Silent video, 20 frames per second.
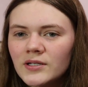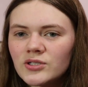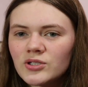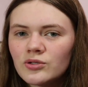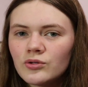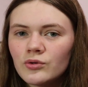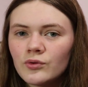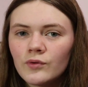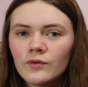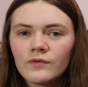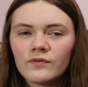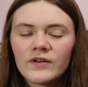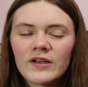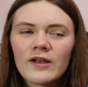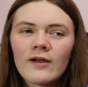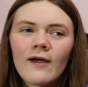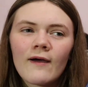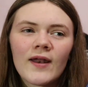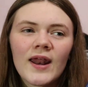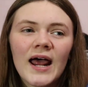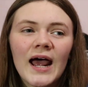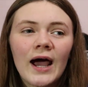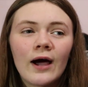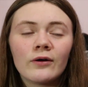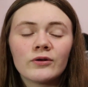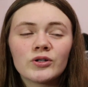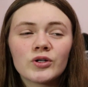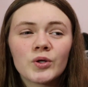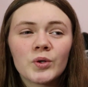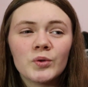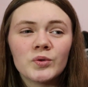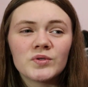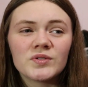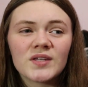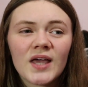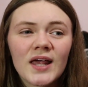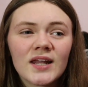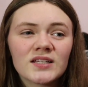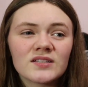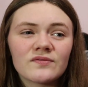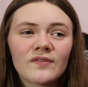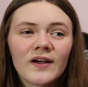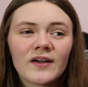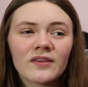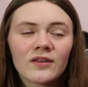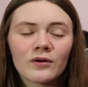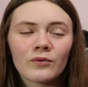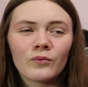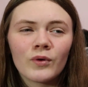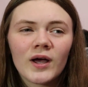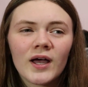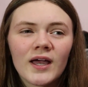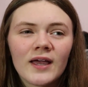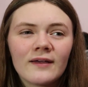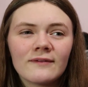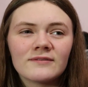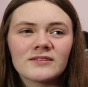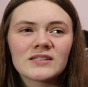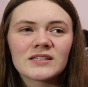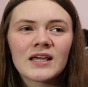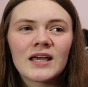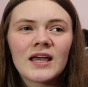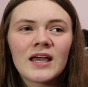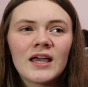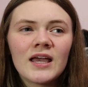to figure out how to satisfy their wives